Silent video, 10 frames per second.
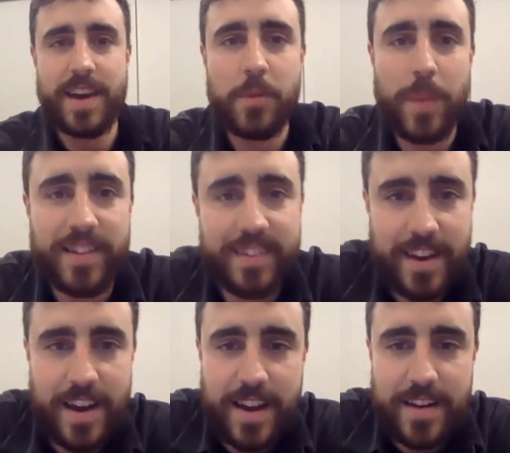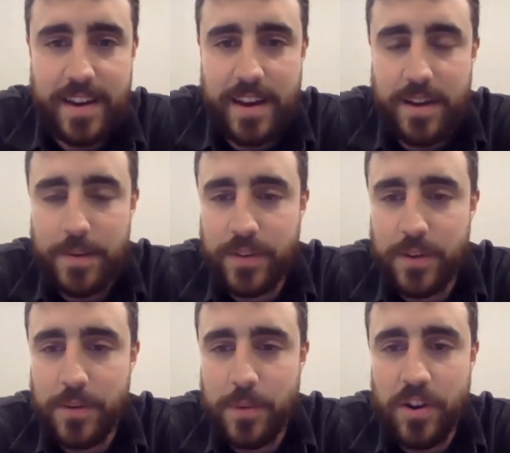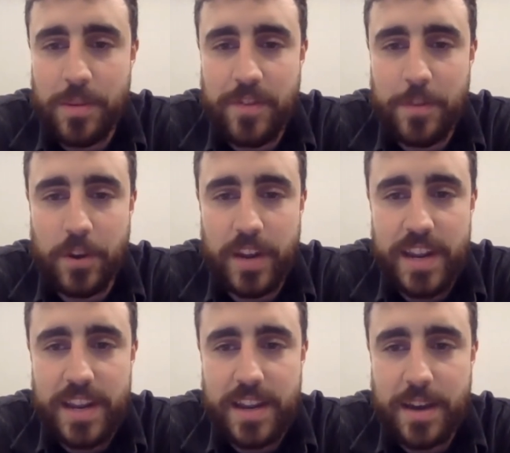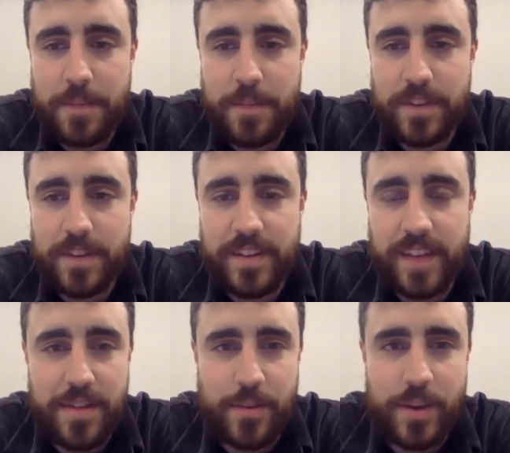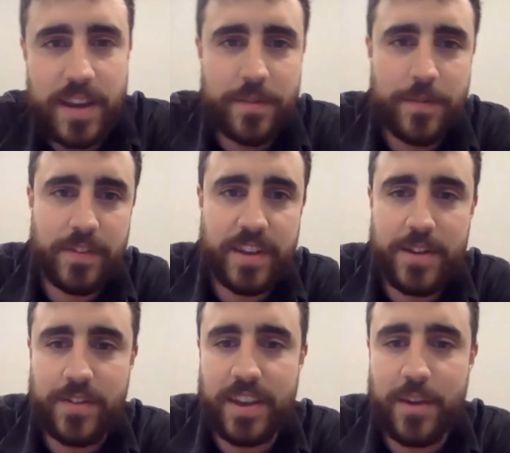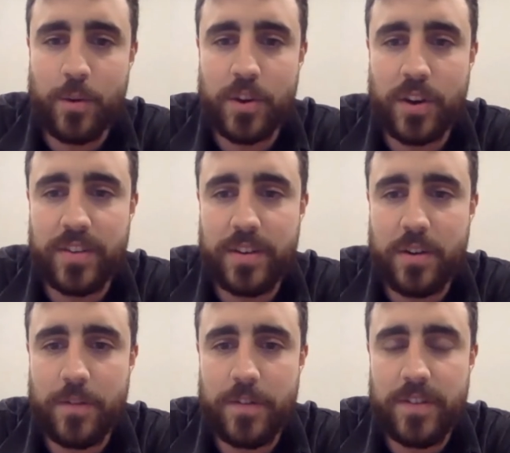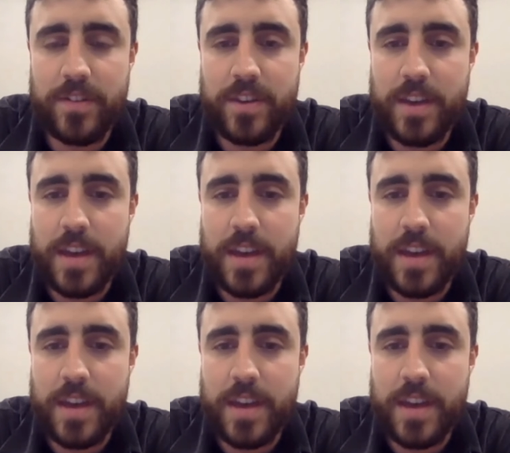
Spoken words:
we'll make a start. So welcome everybody to day 3 of TUC Organising Conference.